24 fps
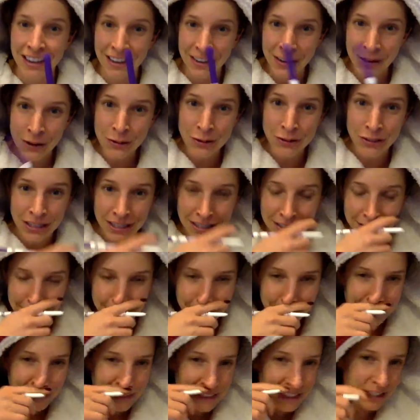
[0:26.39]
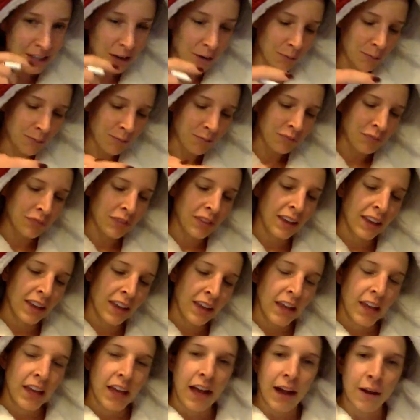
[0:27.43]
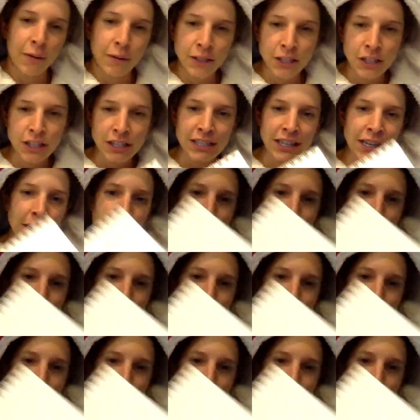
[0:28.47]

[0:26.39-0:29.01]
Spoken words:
and coaches. So I want you to take